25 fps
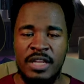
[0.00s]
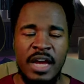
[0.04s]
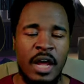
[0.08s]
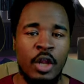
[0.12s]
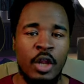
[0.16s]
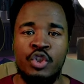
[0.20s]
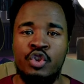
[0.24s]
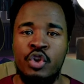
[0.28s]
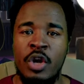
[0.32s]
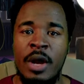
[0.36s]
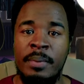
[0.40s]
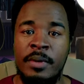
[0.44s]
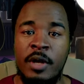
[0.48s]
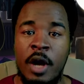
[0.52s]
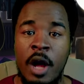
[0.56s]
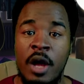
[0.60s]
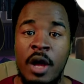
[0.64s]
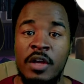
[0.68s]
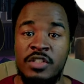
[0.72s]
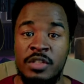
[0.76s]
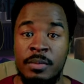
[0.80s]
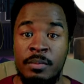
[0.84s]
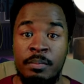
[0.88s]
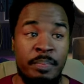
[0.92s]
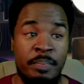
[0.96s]
Donald Trump
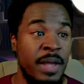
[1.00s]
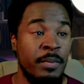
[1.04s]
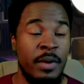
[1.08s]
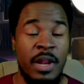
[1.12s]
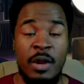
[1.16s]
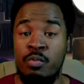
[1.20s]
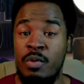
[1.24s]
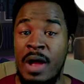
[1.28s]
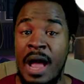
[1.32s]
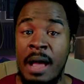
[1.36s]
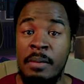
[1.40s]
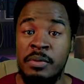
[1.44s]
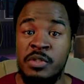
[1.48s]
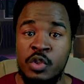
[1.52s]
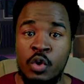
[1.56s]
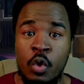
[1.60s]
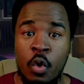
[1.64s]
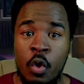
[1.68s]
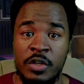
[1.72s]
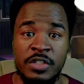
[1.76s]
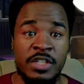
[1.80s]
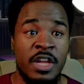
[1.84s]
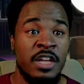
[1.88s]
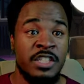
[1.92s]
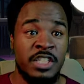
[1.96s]
called some people that robbed
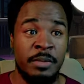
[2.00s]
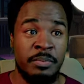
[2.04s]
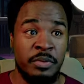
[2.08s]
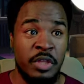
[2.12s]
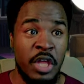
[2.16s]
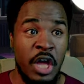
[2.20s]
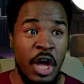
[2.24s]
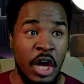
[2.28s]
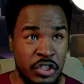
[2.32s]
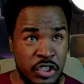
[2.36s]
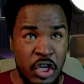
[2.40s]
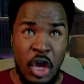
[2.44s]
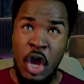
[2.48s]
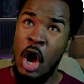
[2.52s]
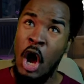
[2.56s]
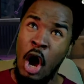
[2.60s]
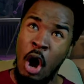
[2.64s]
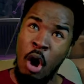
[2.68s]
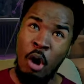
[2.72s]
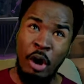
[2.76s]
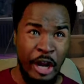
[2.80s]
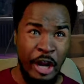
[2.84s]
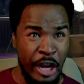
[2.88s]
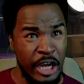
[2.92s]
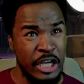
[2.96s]
stores, some thugs.
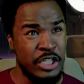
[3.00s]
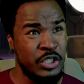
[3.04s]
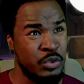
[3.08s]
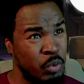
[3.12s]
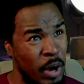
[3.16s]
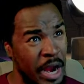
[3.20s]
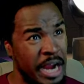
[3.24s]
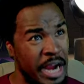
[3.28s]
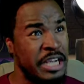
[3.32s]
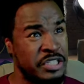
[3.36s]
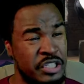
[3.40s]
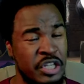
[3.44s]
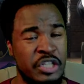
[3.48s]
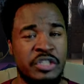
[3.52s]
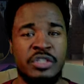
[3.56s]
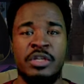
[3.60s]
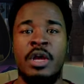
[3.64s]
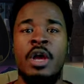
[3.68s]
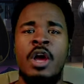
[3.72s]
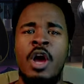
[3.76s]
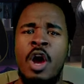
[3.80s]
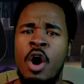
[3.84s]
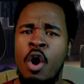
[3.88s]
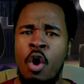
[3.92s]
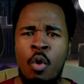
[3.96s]
Oh, he's
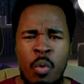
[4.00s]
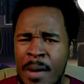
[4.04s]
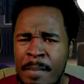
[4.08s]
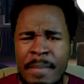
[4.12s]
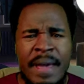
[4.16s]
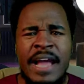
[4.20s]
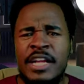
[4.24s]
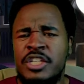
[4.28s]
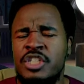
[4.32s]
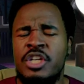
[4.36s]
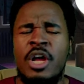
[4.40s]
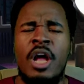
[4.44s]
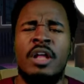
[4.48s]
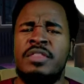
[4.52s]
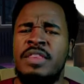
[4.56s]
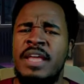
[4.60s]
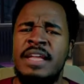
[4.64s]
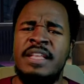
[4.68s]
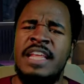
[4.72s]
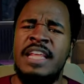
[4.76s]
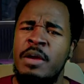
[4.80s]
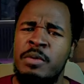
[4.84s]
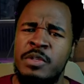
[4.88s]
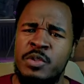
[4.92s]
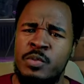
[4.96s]
racist. What made y'all
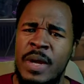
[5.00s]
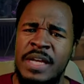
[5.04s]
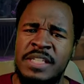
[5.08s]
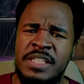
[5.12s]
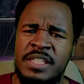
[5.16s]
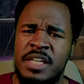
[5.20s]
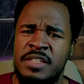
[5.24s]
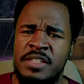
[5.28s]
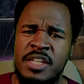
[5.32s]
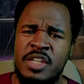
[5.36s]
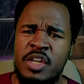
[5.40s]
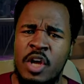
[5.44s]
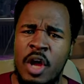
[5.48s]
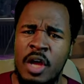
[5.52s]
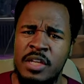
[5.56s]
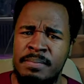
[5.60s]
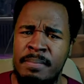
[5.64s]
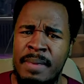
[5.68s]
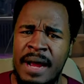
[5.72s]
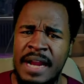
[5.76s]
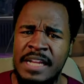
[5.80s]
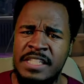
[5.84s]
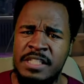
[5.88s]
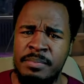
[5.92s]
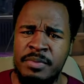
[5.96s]
think that he was racist because he
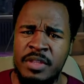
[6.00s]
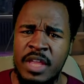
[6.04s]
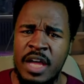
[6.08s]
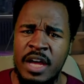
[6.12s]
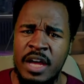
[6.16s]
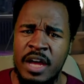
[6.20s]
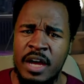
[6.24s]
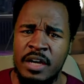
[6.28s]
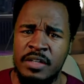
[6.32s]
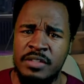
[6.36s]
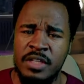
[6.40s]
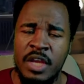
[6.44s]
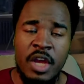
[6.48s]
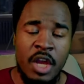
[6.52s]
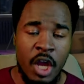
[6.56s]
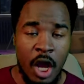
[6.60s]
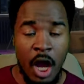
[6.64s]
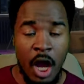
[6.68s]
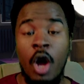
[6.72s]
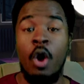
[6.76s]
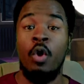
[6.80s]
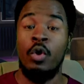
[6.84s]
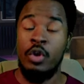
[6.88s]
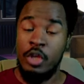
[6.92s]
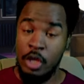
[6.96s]
called somebody some thugs?
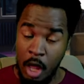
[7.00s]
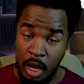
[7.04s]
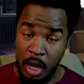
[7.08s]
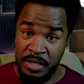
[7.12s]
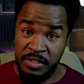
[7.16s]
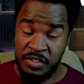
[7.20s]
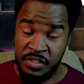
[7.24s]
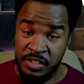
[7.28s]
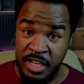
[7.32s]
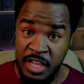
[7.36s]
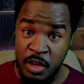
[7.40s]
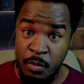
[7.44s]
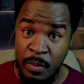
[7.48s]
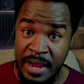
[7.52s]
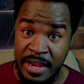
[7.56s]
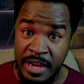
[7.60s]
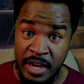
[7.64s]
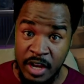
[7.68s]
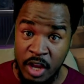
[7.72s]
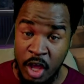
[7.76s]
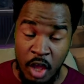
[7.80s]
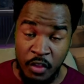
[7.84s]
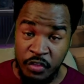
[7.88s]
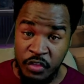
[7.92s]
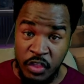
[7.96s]
Oh, y'all
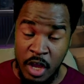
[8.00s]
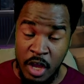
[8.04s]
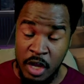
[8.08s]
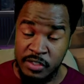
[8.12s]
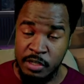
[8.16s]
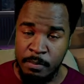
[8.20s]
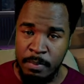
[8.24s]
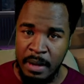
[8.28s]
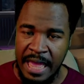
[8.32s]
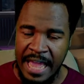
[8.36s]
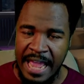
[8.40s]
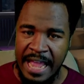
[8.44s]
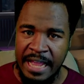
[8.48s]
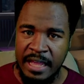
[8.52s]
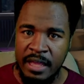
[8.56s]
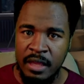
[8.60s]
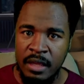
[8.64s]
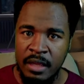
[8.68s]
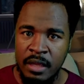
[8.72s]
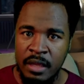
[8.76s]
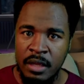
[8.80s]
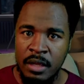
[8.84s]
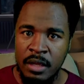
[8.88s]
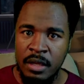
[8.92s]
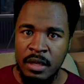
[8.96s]
insinuating that all thugs are
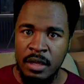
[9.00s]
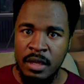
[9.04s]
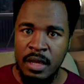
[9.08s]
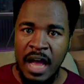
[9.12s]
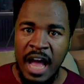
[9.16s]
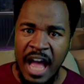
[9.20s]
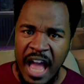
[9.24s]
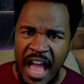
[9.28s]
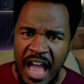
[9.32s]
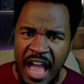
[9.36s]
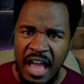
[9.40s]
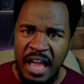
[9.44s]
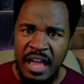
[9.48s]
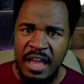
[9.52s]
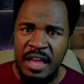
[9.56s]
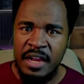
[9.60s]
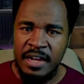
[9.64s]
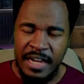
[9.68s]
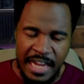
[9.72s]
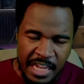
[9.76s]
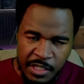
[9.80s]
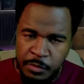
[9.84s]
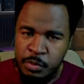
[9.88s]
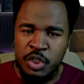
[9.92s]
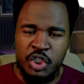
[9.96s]
black? Huh?
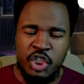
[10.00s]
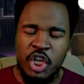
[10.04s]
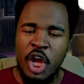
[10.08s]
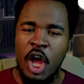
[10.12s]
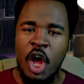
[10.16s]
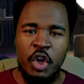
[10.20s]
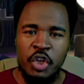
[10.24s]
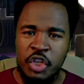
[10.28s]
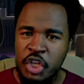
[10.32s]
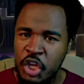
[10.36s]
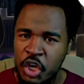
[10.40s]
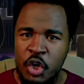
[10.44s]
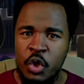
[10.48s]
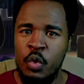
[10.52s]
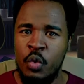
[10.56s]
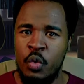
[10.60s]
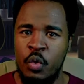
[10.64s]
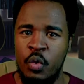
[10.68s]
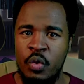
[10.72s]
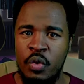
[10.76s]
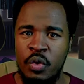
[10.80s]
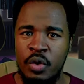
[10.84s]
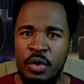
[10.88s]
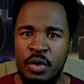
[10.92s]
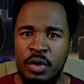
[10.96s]
That's what y'all
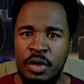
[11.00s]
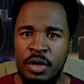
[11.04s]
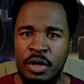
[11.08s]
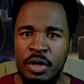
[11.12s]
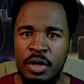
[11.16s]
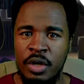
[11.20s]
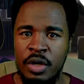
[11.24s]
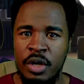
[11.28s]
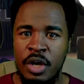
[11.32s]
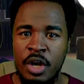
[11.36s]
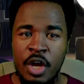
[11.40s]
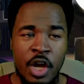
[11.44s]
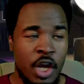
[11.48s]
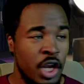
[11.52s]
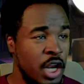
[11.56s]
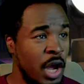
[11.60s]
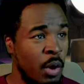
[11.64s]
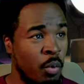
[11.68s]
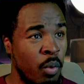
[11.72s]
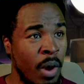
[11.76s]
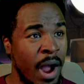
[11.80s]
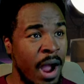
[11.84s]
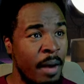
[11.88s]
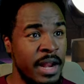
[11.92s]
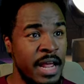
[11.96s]
do.
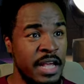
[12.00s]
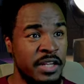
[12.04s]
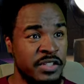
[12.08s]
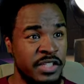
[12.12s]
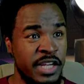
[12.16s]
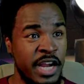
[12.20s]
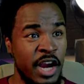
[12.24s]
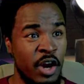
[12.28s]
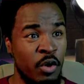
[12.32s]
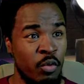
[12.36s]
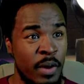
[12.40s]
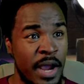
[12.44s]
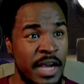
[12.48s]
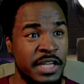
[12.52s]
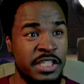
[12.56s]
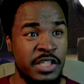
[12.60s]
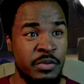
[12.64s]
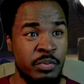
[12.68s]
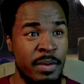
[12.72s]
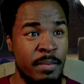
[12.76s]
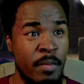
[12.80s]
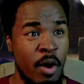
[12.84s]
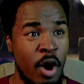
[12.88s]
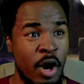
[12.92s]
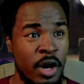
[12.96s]
Now, why would he say a
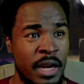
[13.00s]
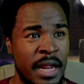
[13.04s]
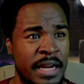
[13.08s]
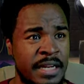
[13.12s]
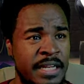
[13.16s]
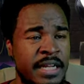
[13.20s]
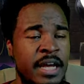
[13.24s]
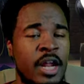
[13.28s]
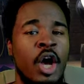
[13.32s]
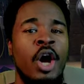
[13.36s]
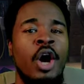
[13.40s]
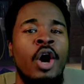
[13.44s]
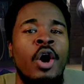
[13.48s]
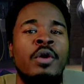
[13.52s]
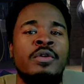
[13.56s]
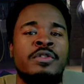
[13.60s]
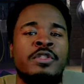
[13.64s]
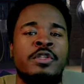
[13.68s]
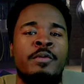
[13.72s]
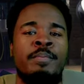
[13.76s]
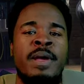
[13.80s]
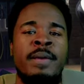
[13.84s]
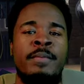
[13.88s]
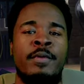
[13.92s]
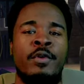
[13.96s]
racist remark like that?
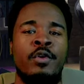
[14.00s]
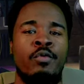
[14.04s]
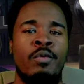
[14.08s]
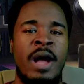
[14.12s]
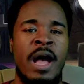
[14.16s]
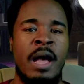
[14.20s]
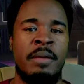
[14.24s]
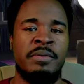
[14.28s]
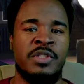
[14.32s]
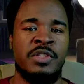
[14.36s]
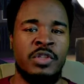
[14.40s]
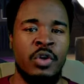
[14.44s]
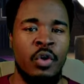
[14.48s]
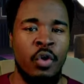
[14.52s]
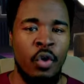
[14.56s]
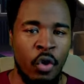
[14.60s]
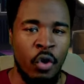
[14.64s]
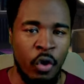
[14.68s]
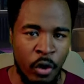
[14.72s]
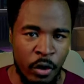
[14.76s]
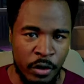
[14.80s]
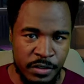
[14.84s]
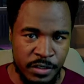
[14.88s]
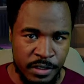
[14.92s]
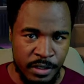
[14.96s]
Oh, so people who rob
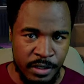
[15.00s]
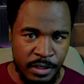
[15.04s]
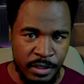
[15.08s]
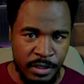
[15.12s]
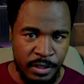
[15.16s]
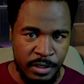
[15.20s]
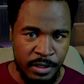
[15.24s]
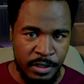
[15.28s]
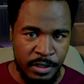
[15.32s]
stores